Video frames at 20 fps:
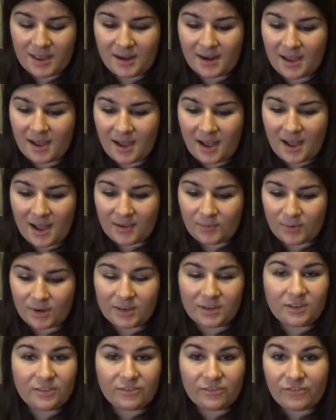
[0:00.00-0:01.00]
and I
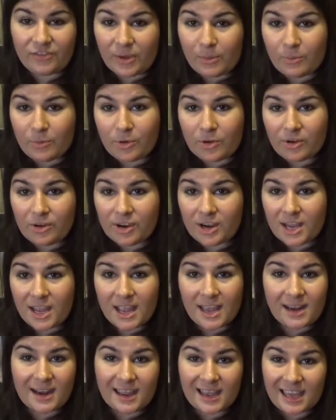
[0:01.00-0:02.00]
read it in
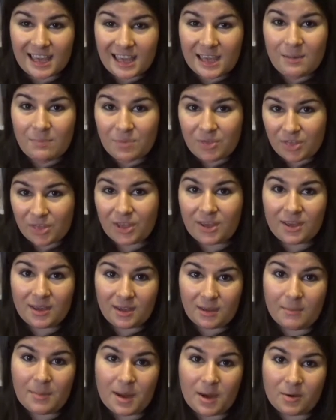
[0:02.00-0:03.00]
February, and I keep
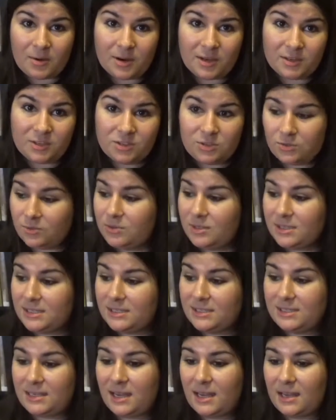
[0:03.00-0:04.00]
thinking about it to
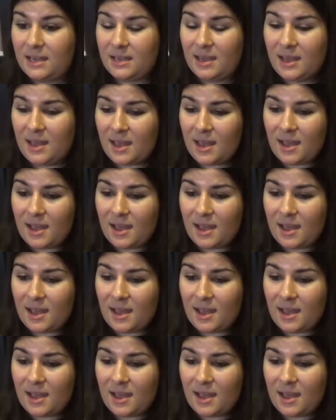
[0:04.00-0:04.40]
this day.